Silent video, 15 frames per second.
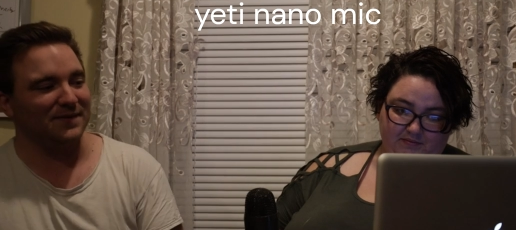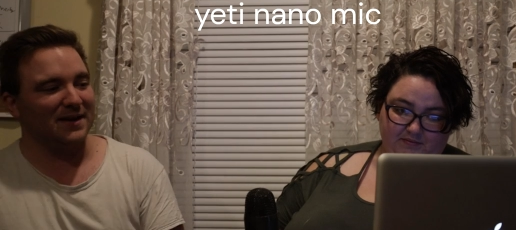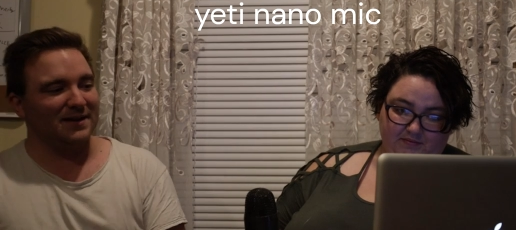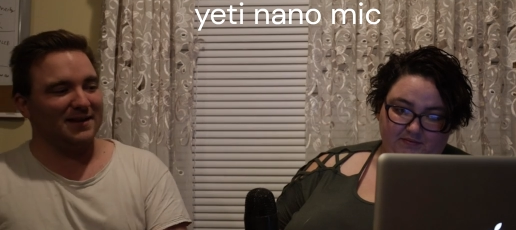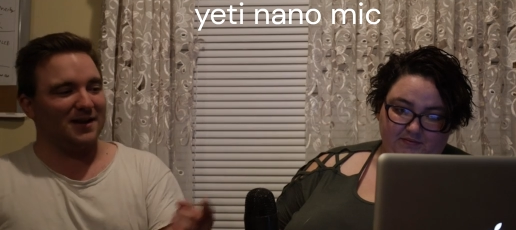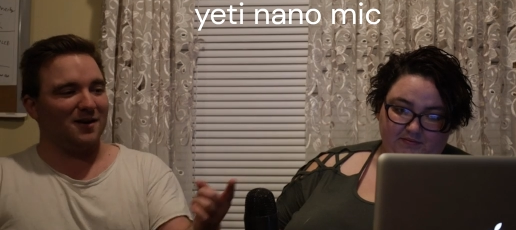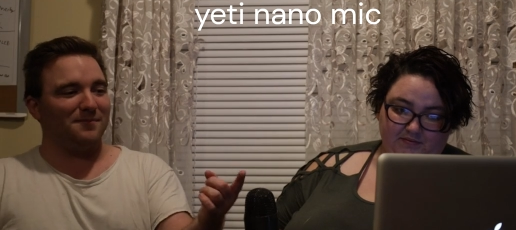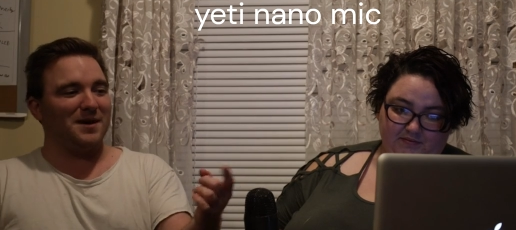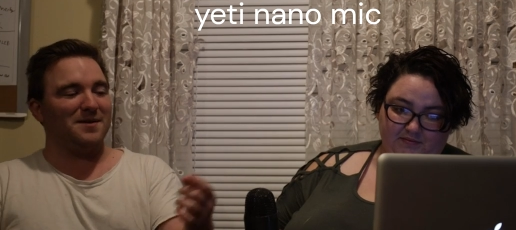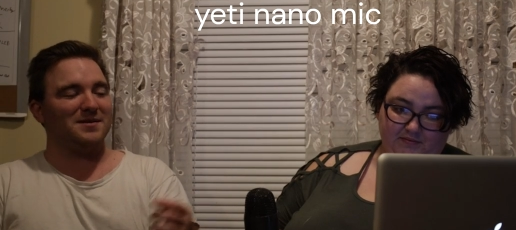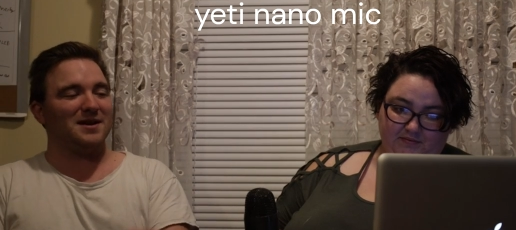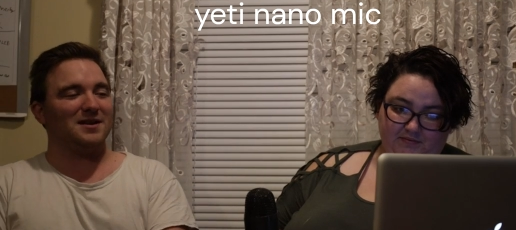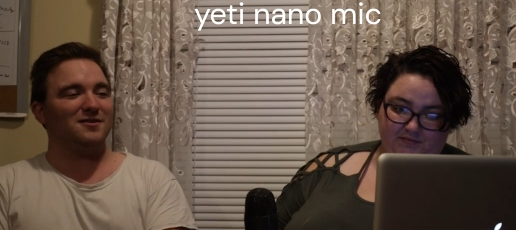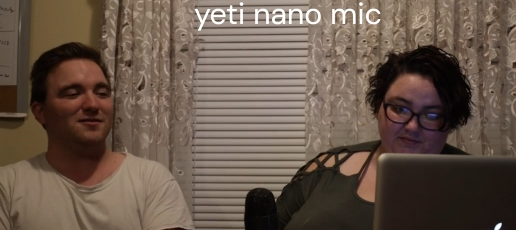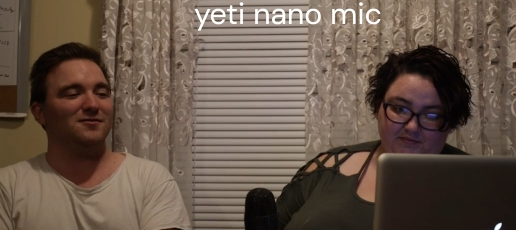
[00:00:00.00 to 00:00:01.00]
Speaker 1: Now, baby,
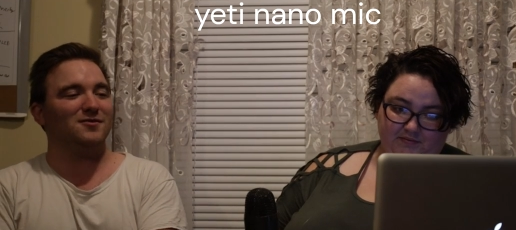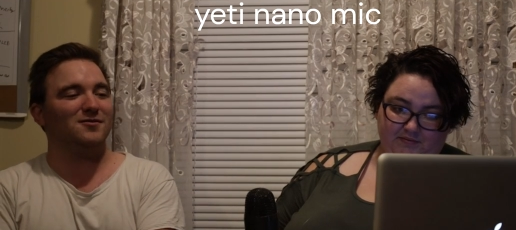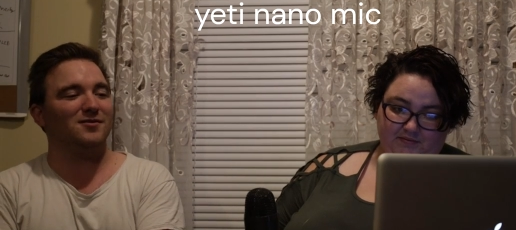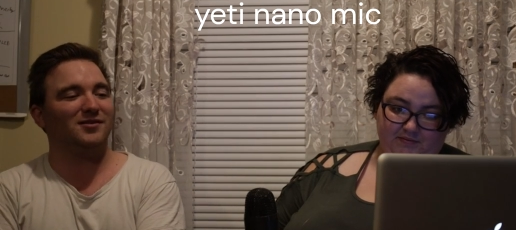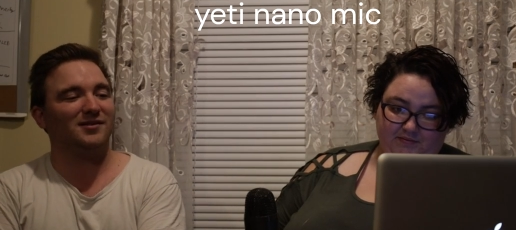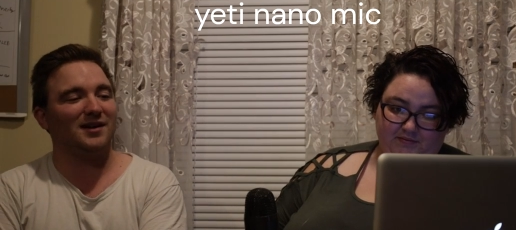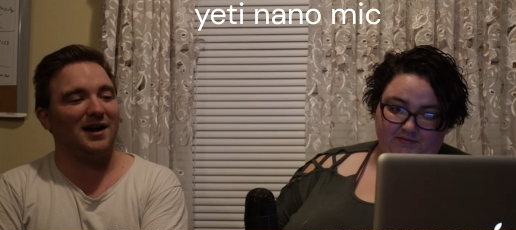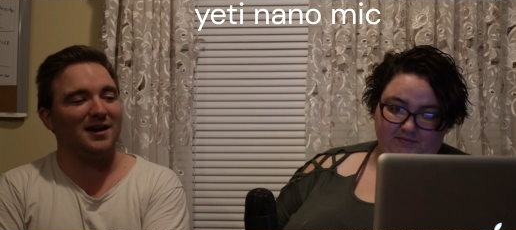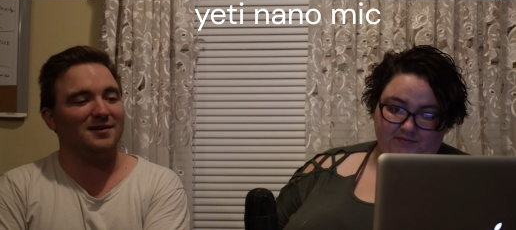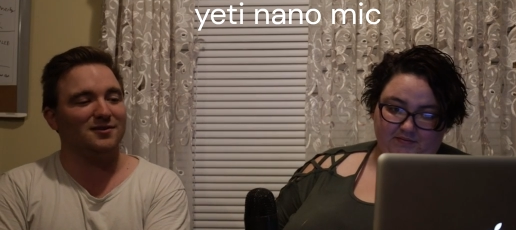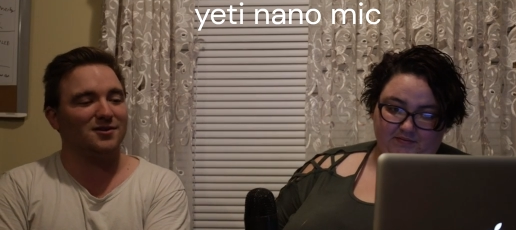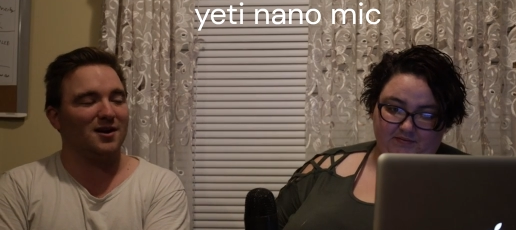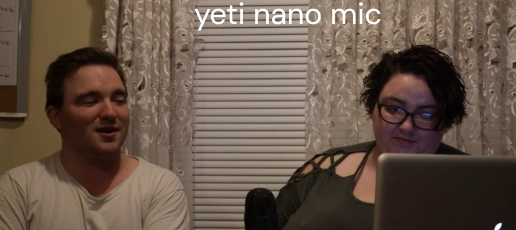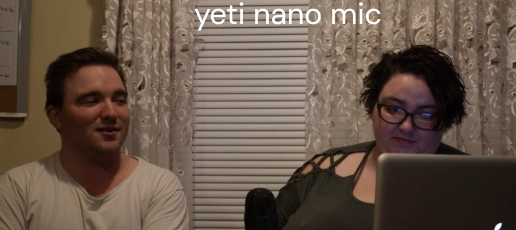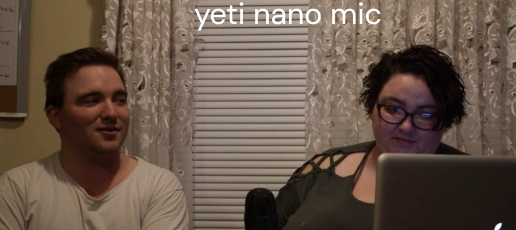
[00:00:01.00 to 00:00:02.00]
can you do a side
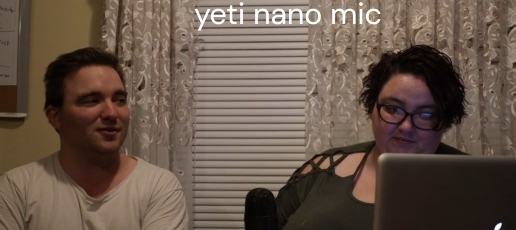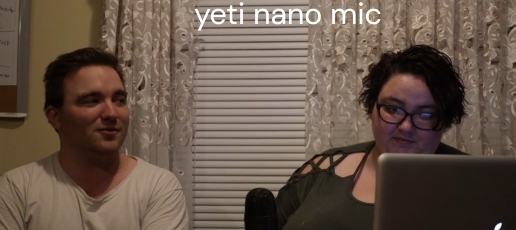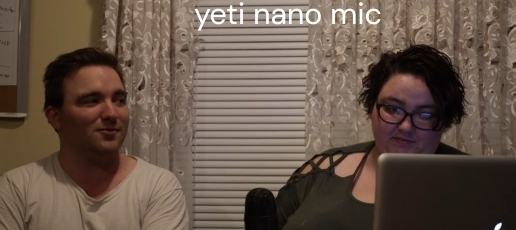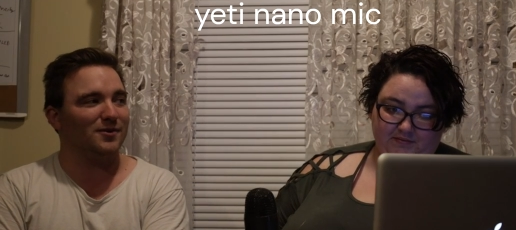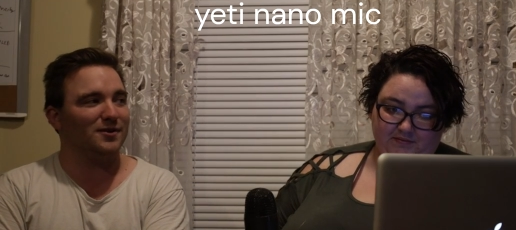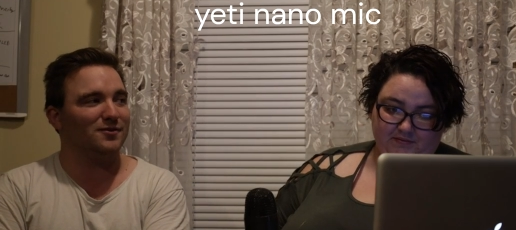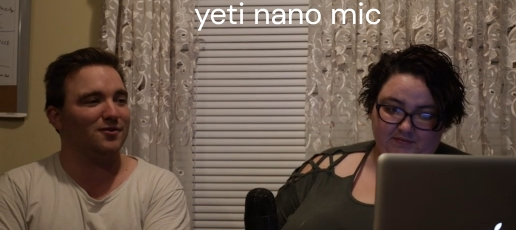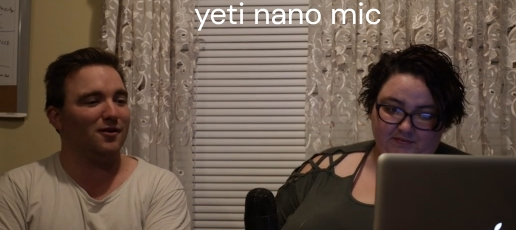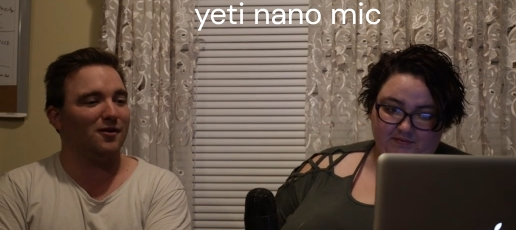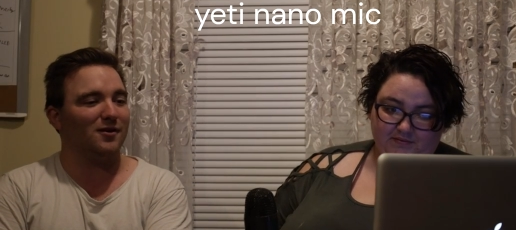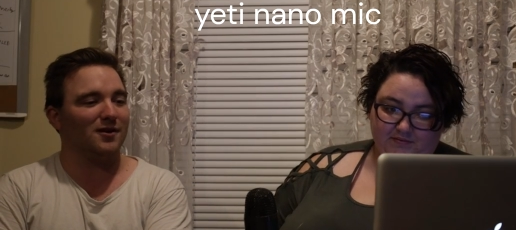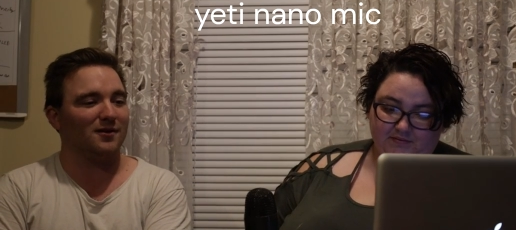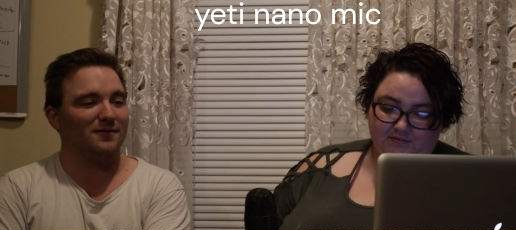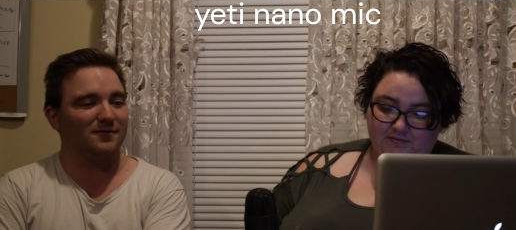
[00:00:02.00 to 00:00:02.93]
shot too where you talk?